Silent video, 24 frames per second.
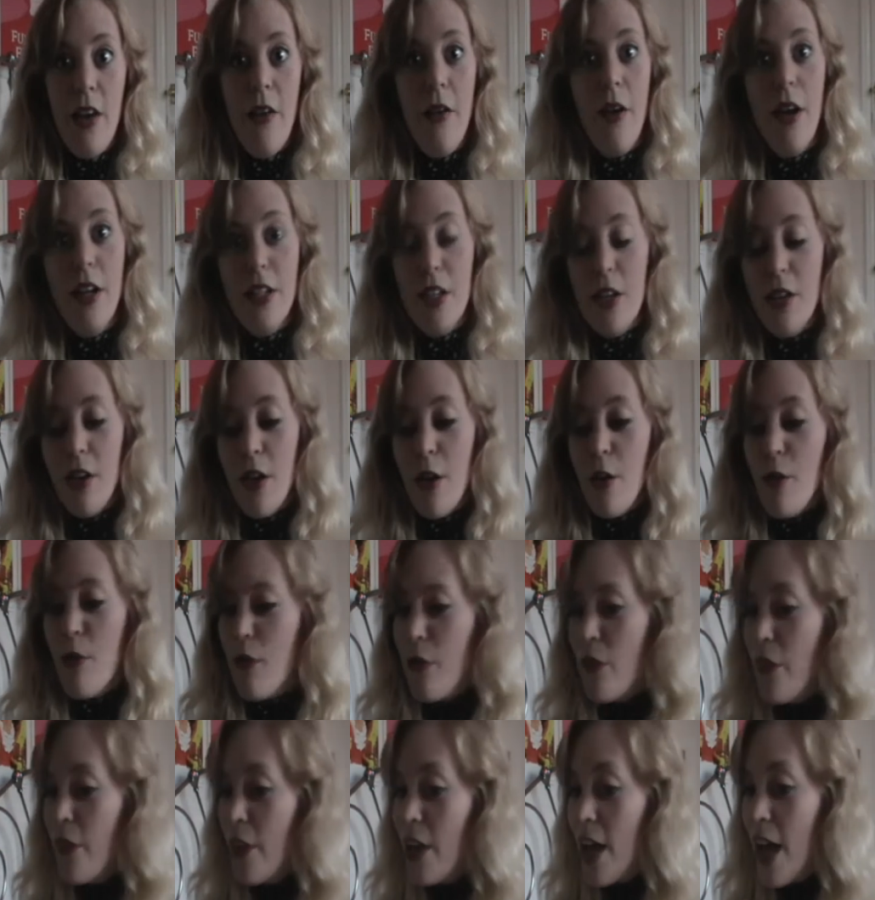Now I don't know
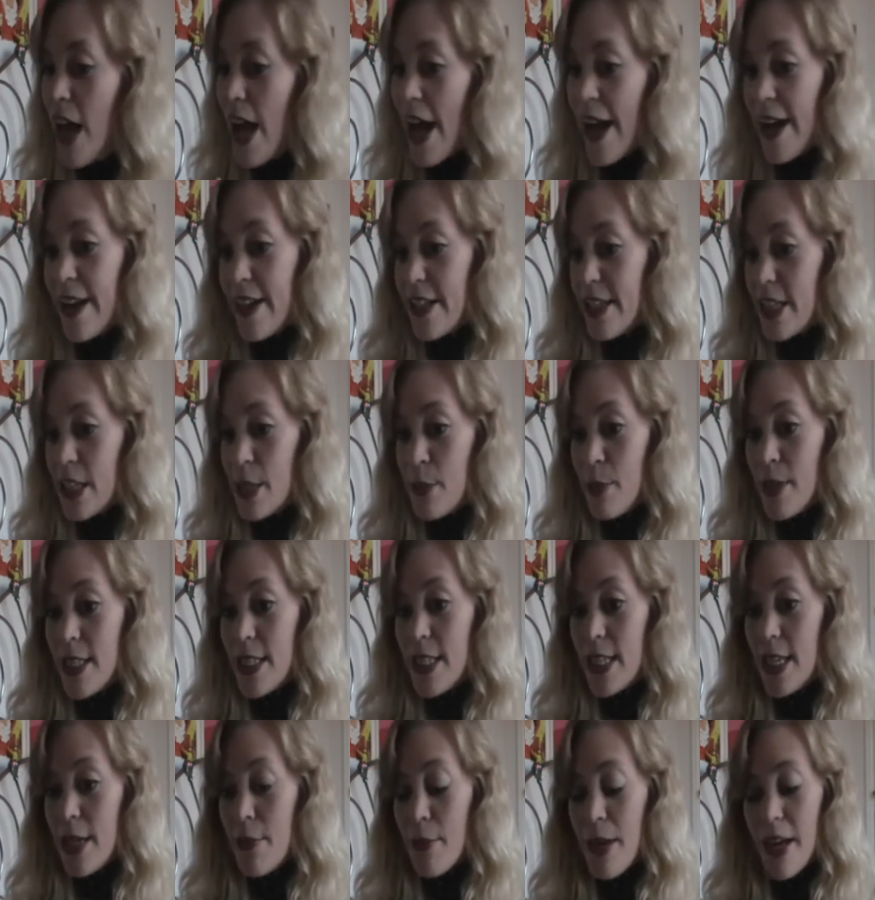if
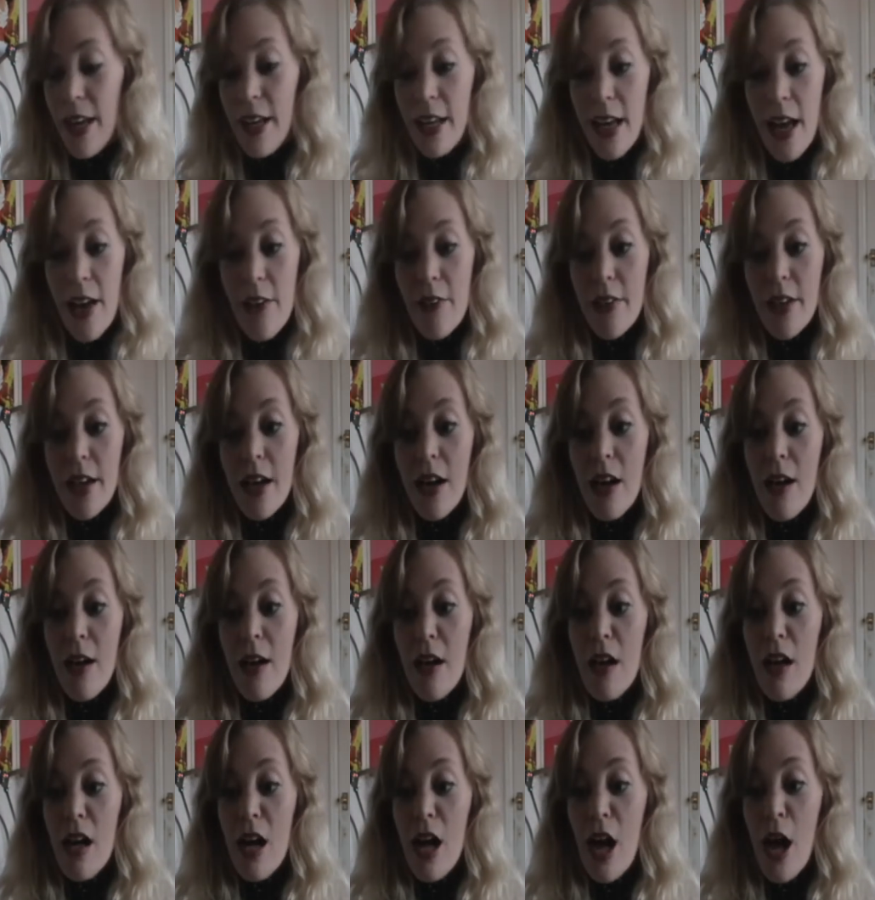HSBC make caviar
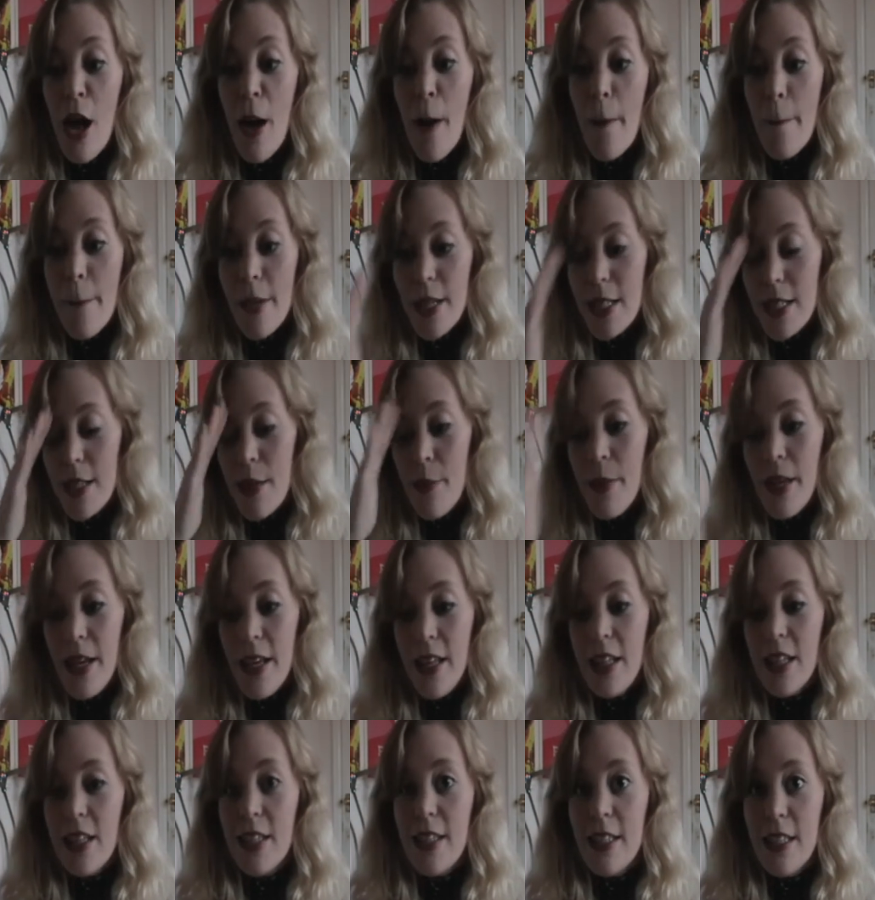but to me
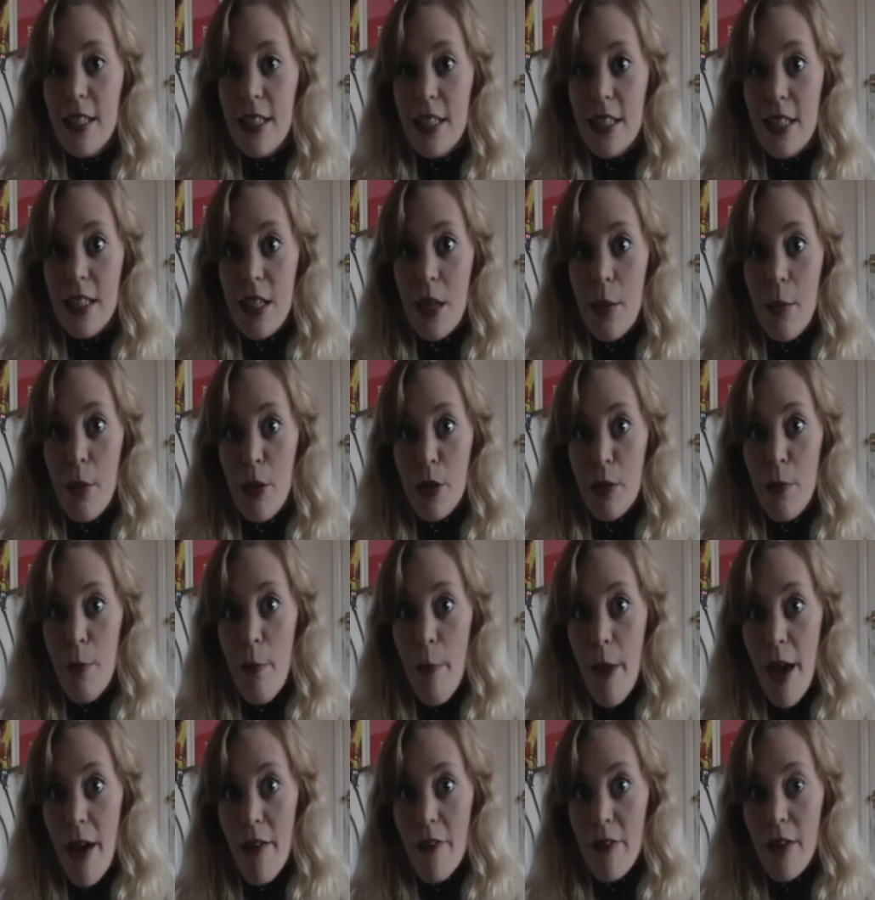this is just the most
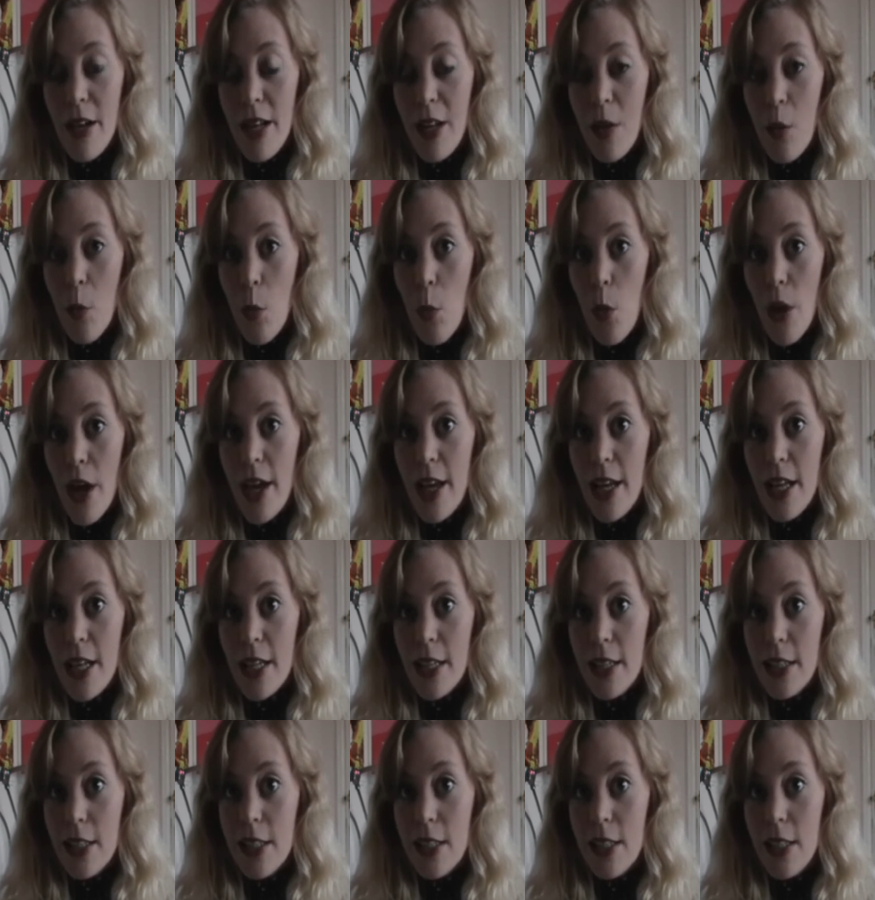baffling
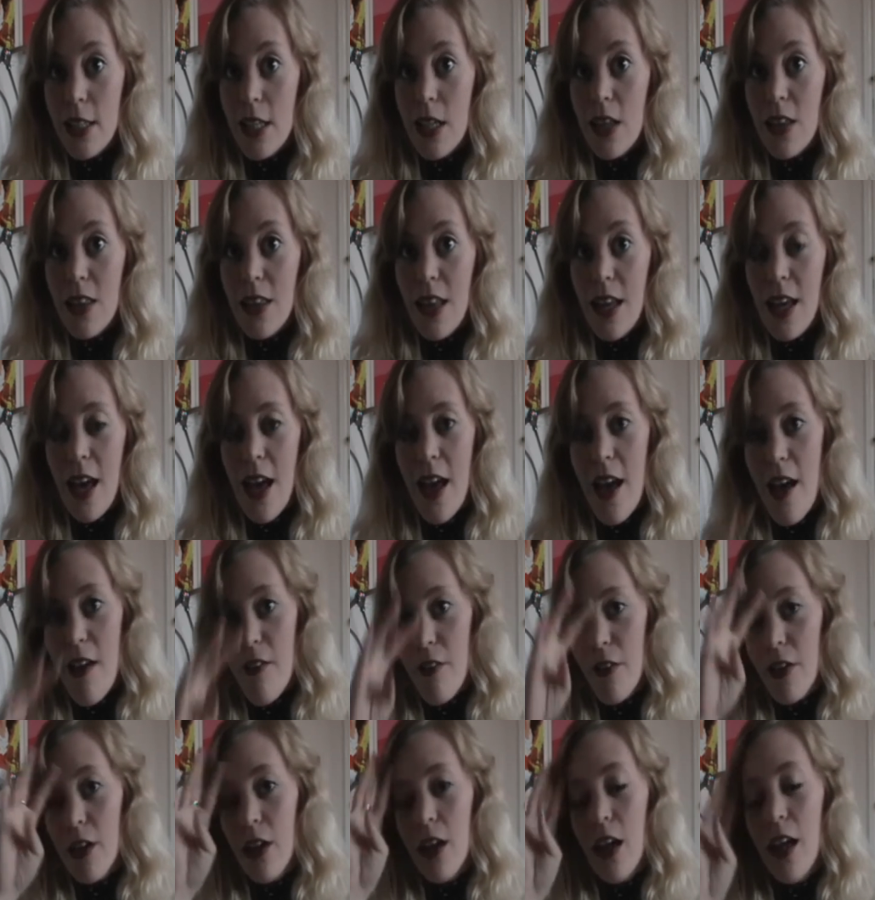weirdest thing
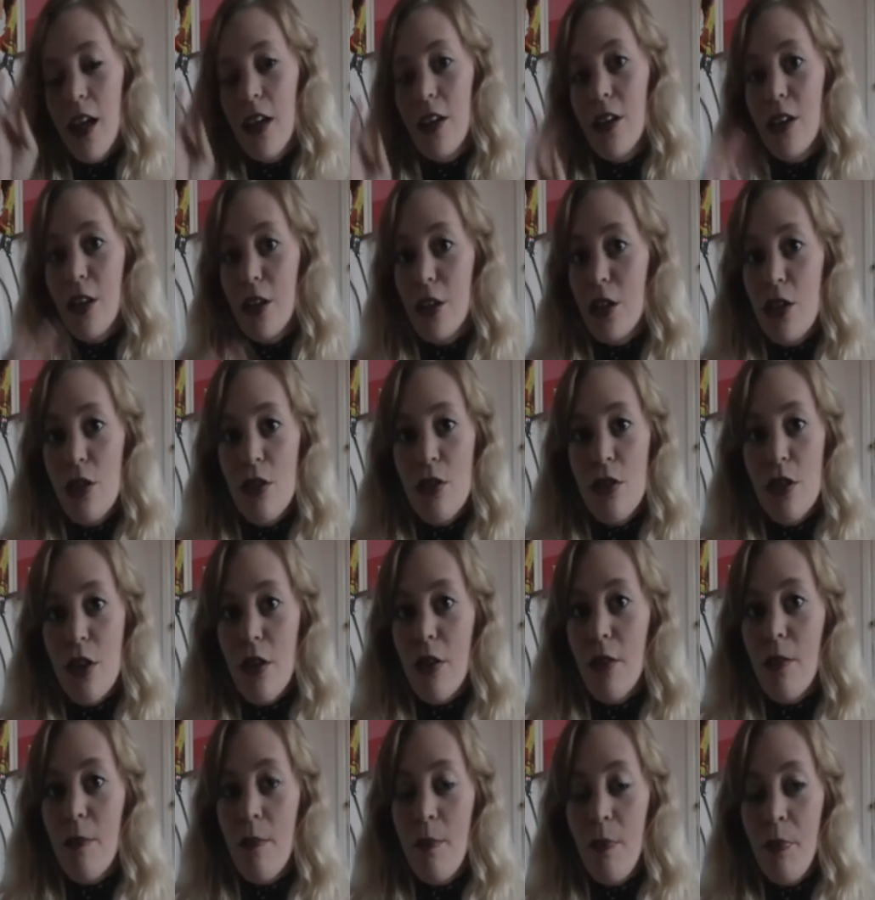ever like the two
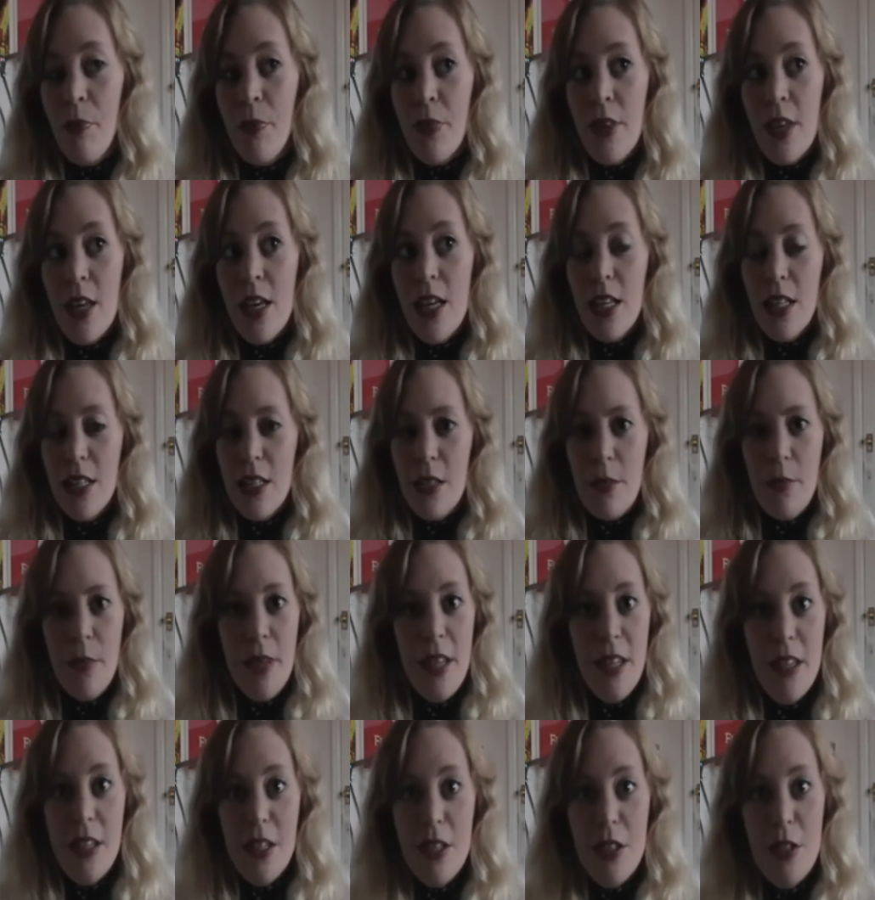don't to
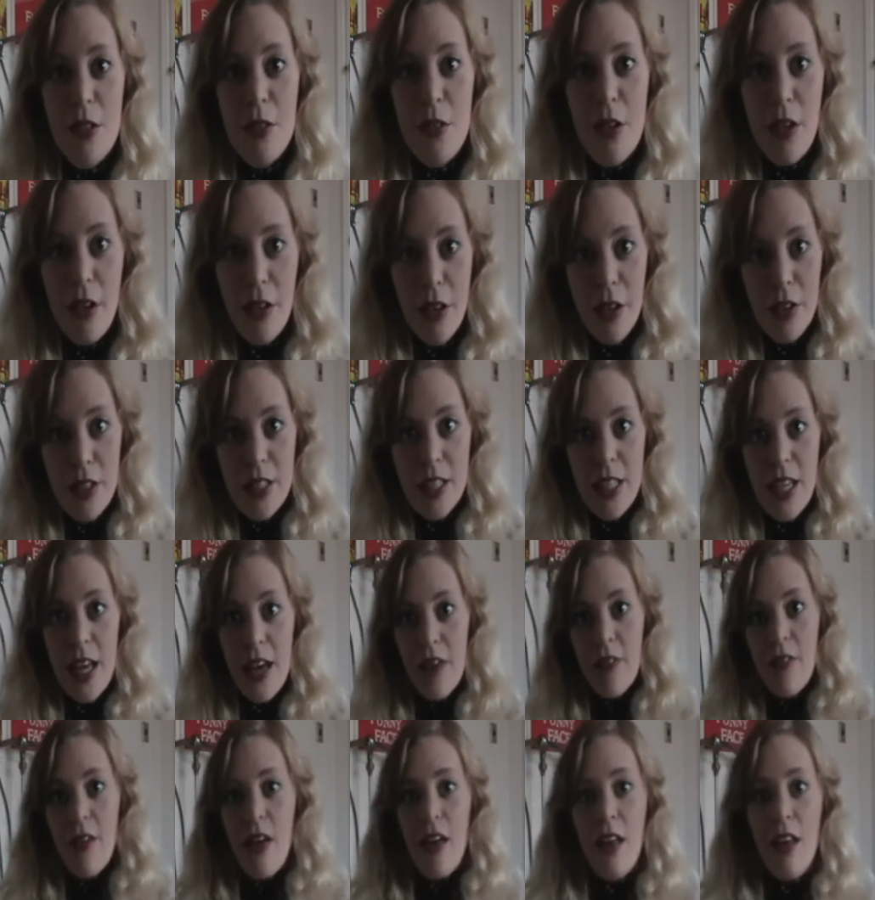me the two don't go
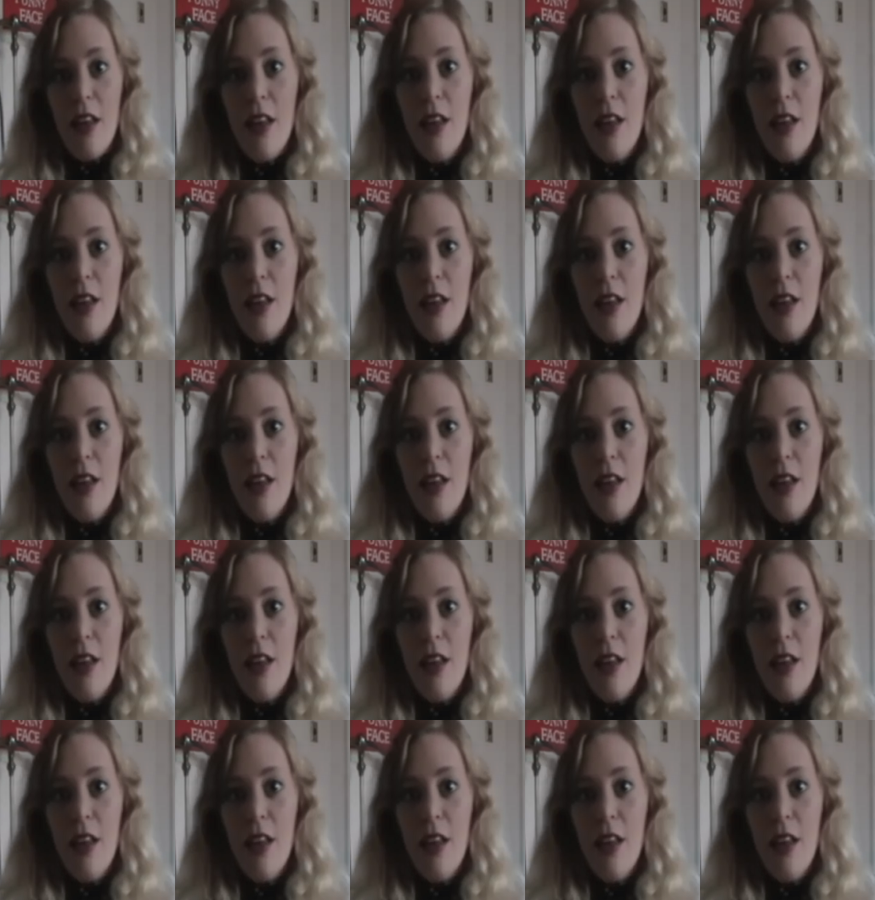together